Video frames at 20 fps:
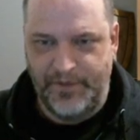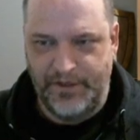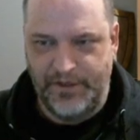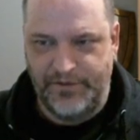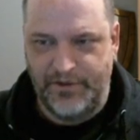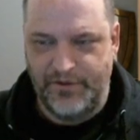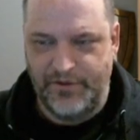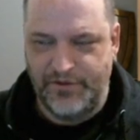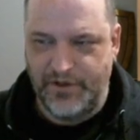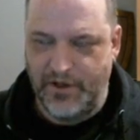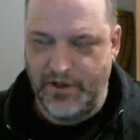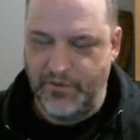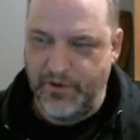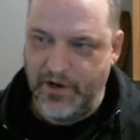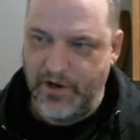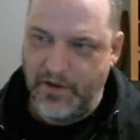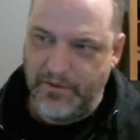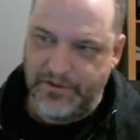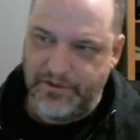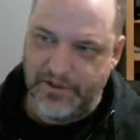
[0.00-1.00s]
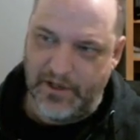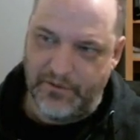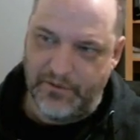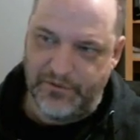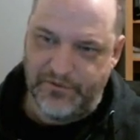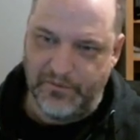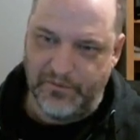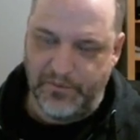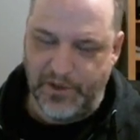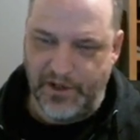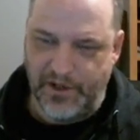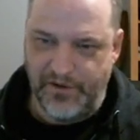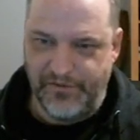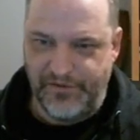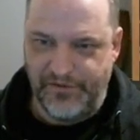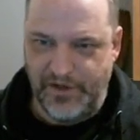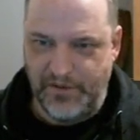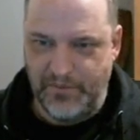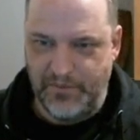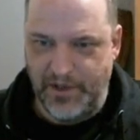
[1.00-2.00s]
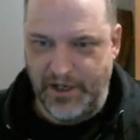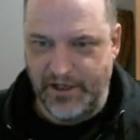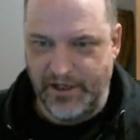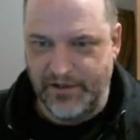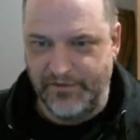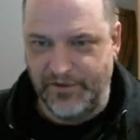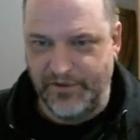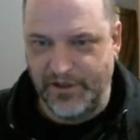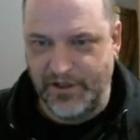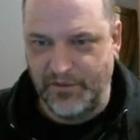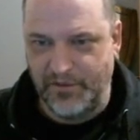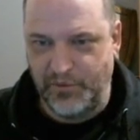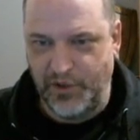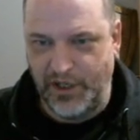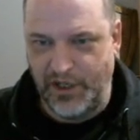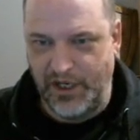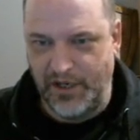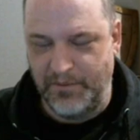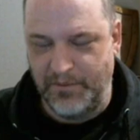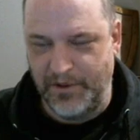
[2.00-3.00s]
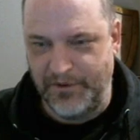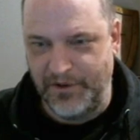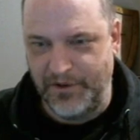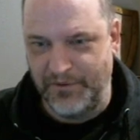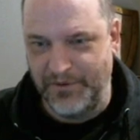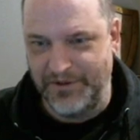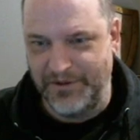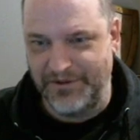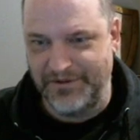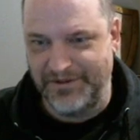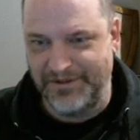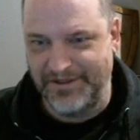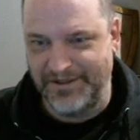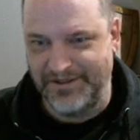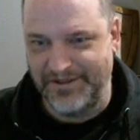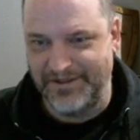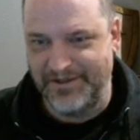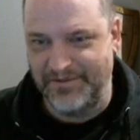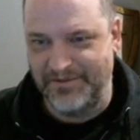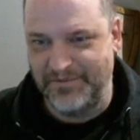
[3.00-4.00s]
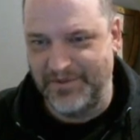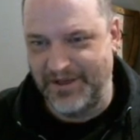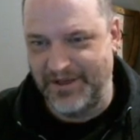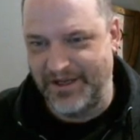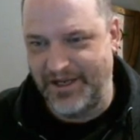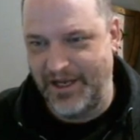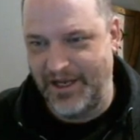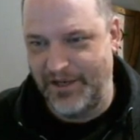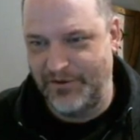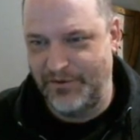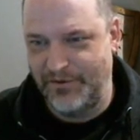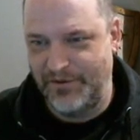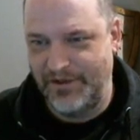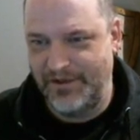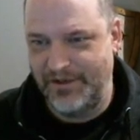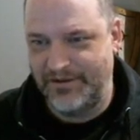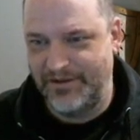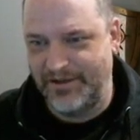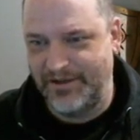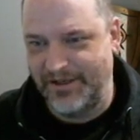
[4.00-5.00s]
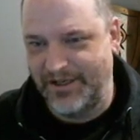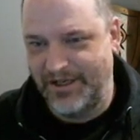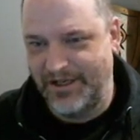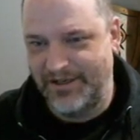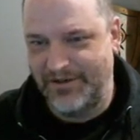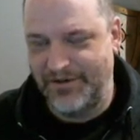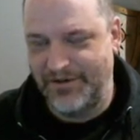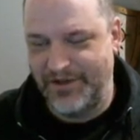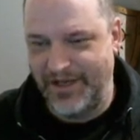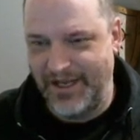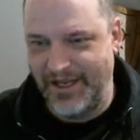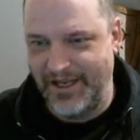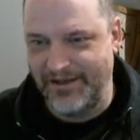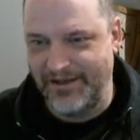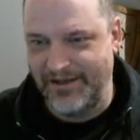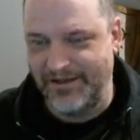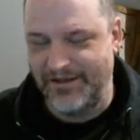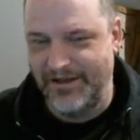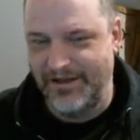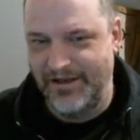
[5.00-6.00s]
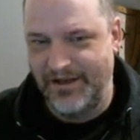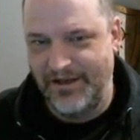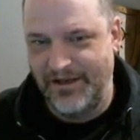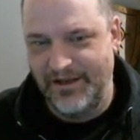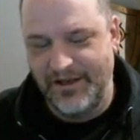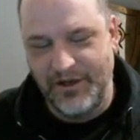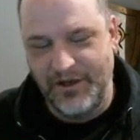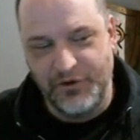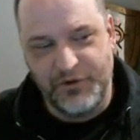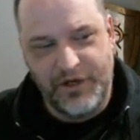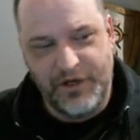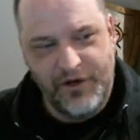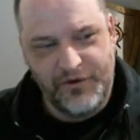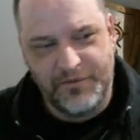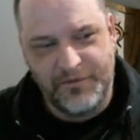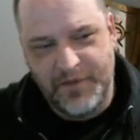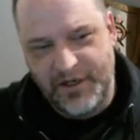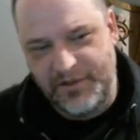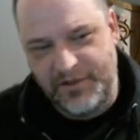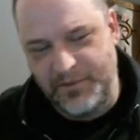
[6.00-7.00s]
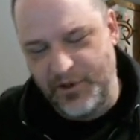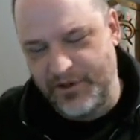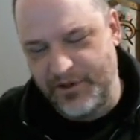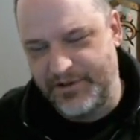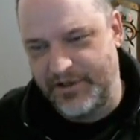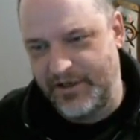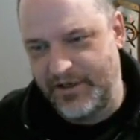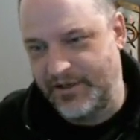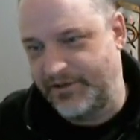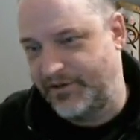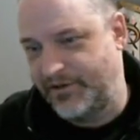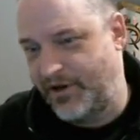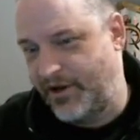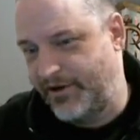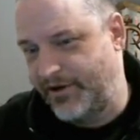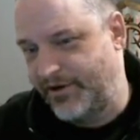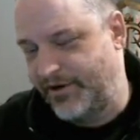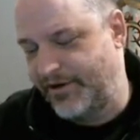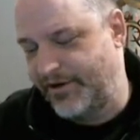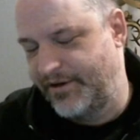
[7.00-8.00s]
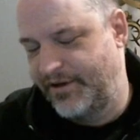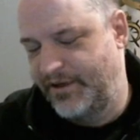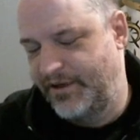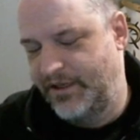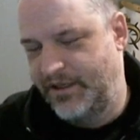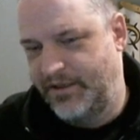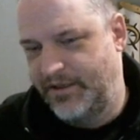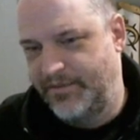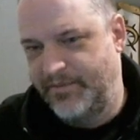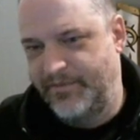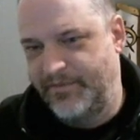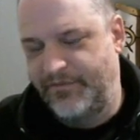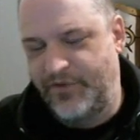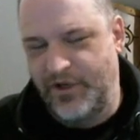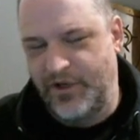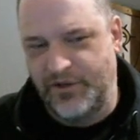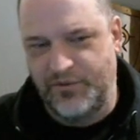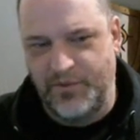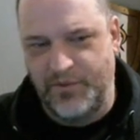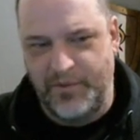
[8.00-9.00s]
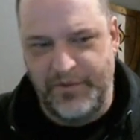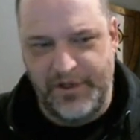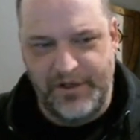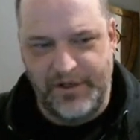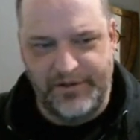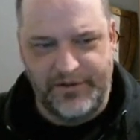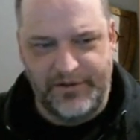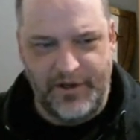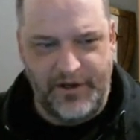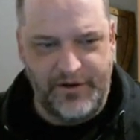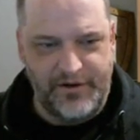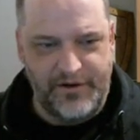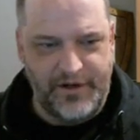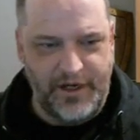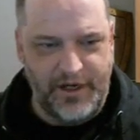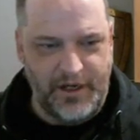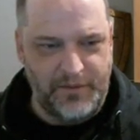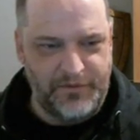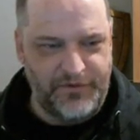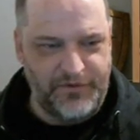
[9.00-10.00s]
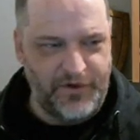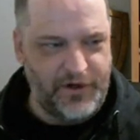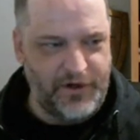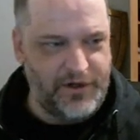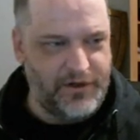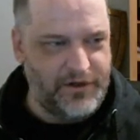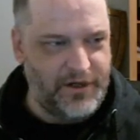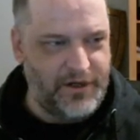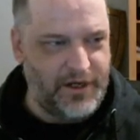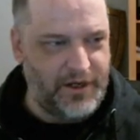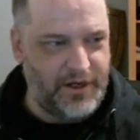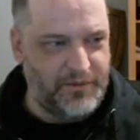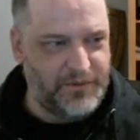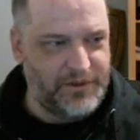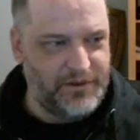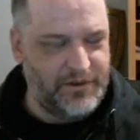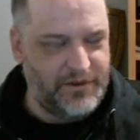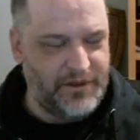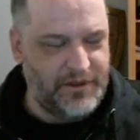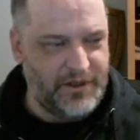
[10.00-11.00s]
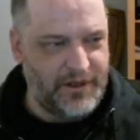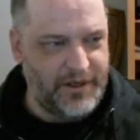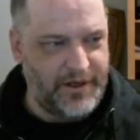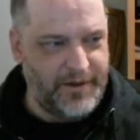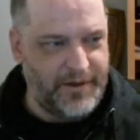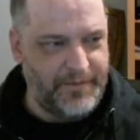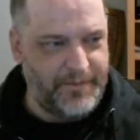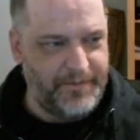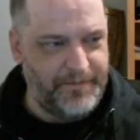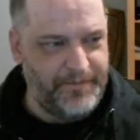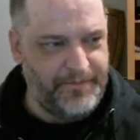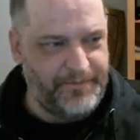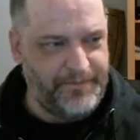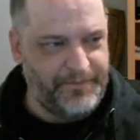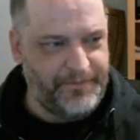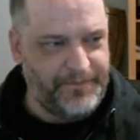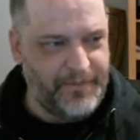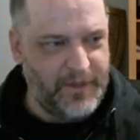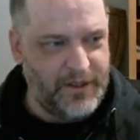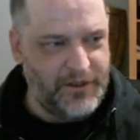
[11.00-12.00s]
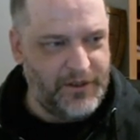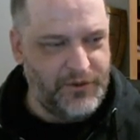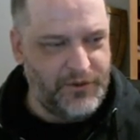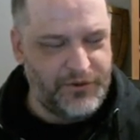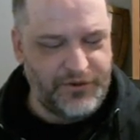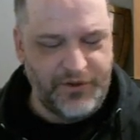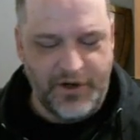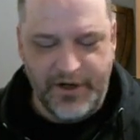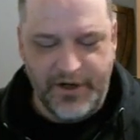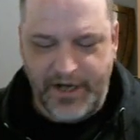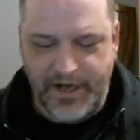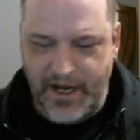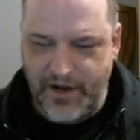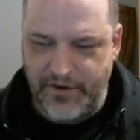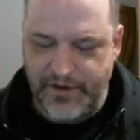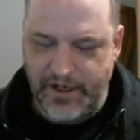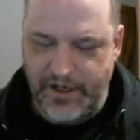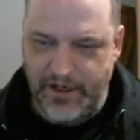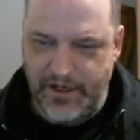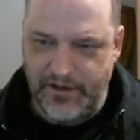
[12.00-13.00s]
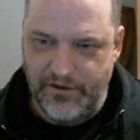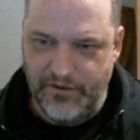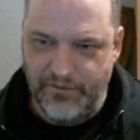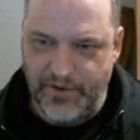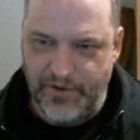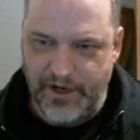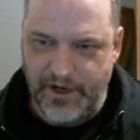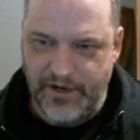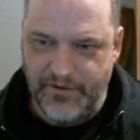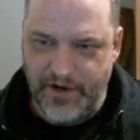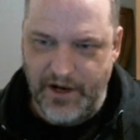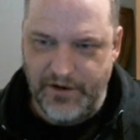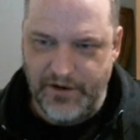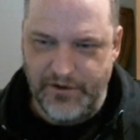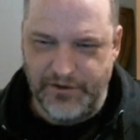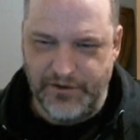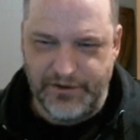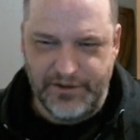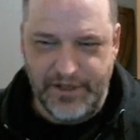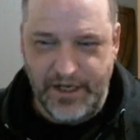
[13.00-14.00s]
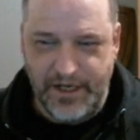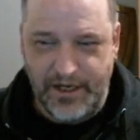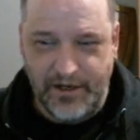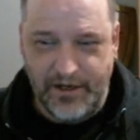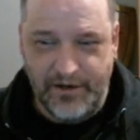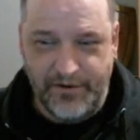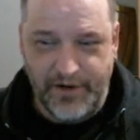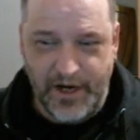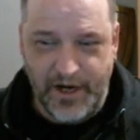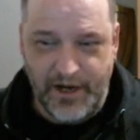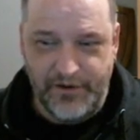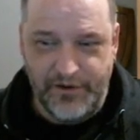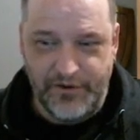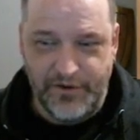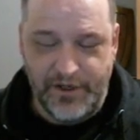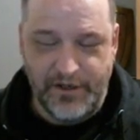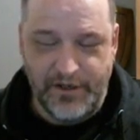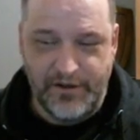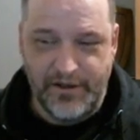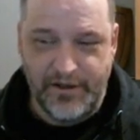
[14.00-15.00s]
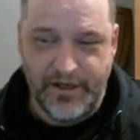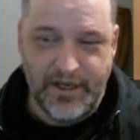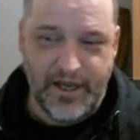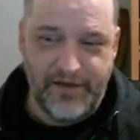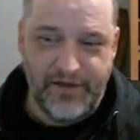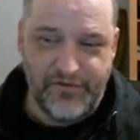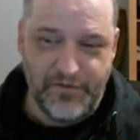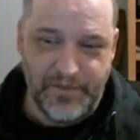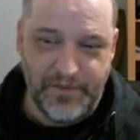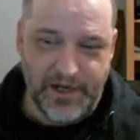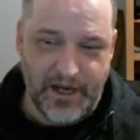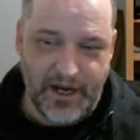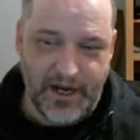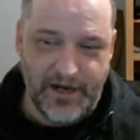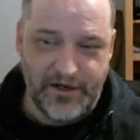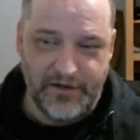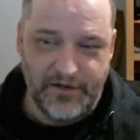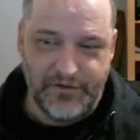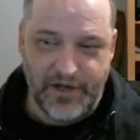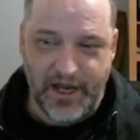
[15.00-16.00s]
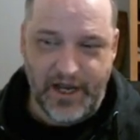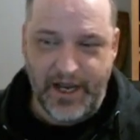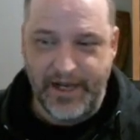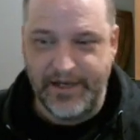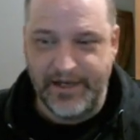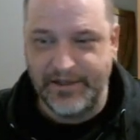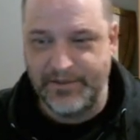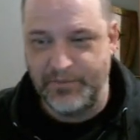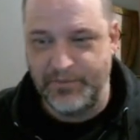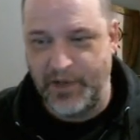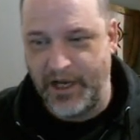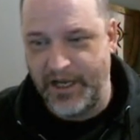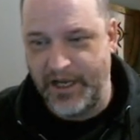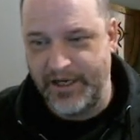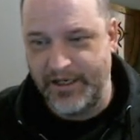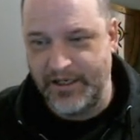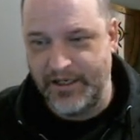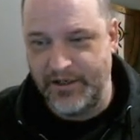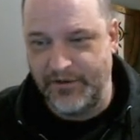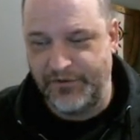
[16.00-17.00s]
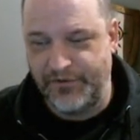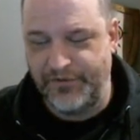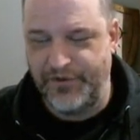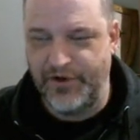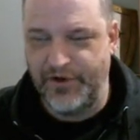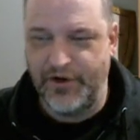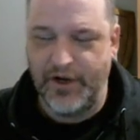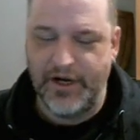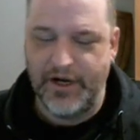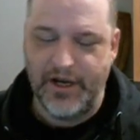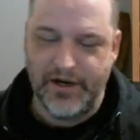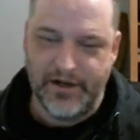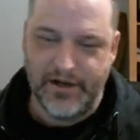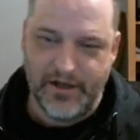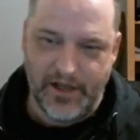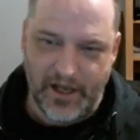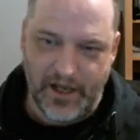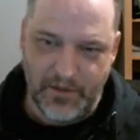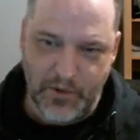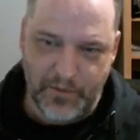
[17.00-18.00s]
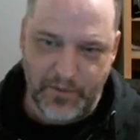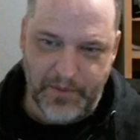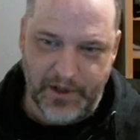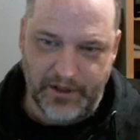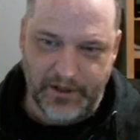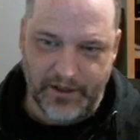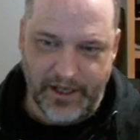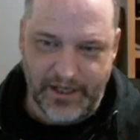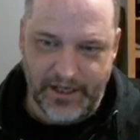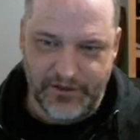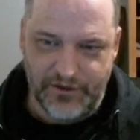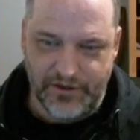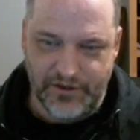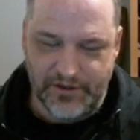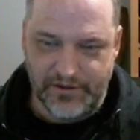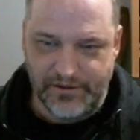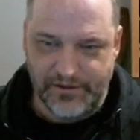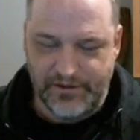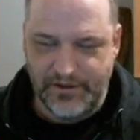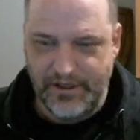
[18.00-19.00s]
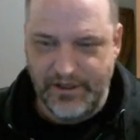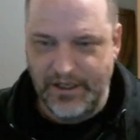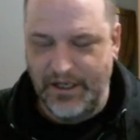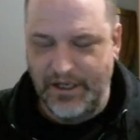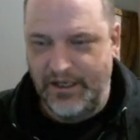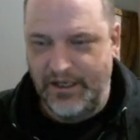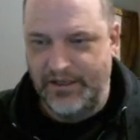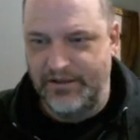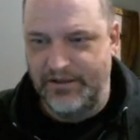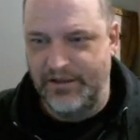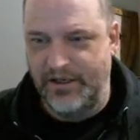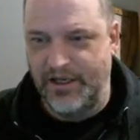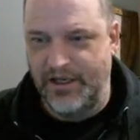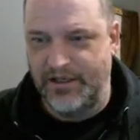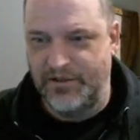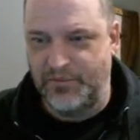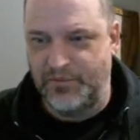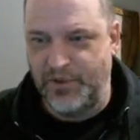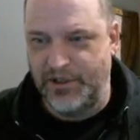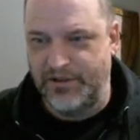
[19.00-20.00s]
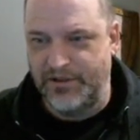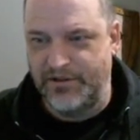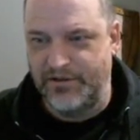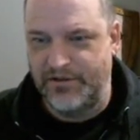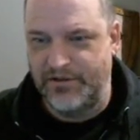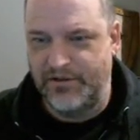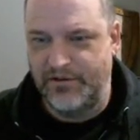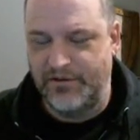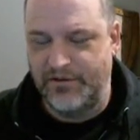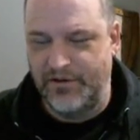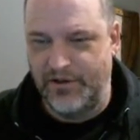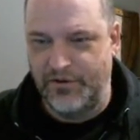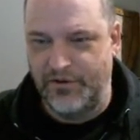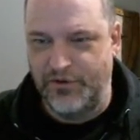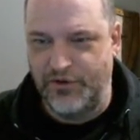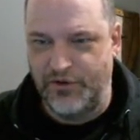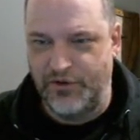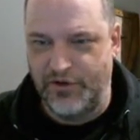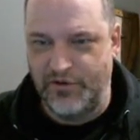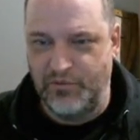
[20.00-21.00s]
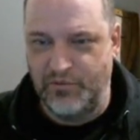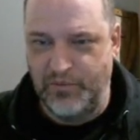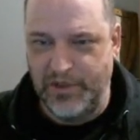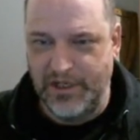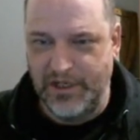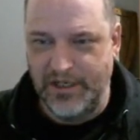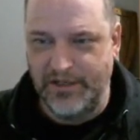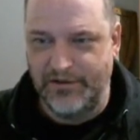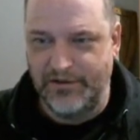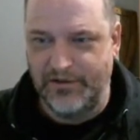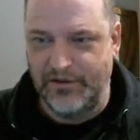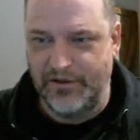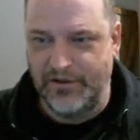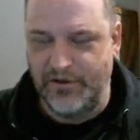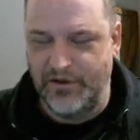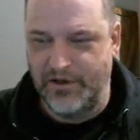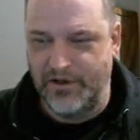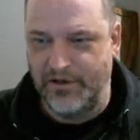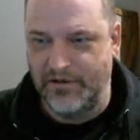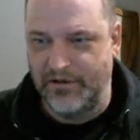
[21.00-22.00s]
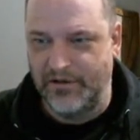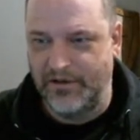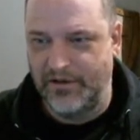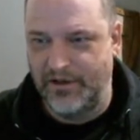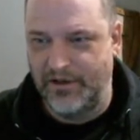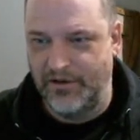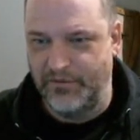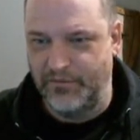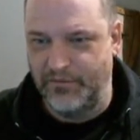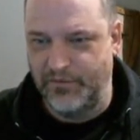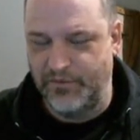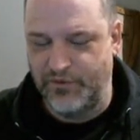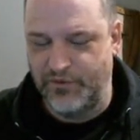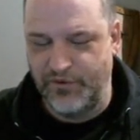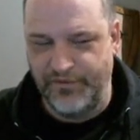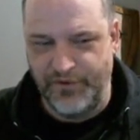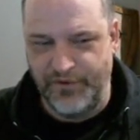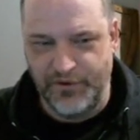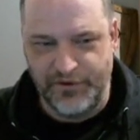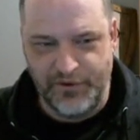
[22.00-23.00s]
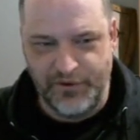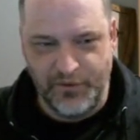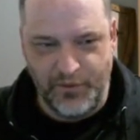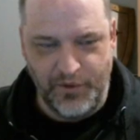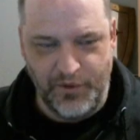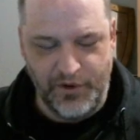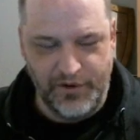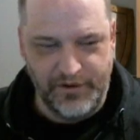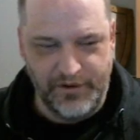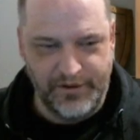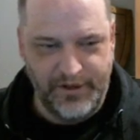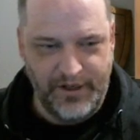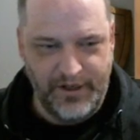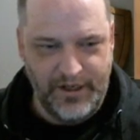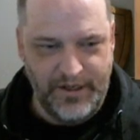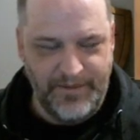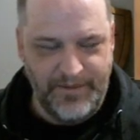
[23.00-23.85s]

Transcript: That's interesting. I wonder how much of that was from player feedback of complaining about the original system. I can't do this and I can't do that. And here's my experience in Dishonored. If you guys remember the Dishonored games, very good games. You start out and you're running around, you're sneaking around, you kill a guy from behind, you have to hide his body, you have to figure out how to climb up on ledges to get to places you shouldn't be so that you can traverse the world.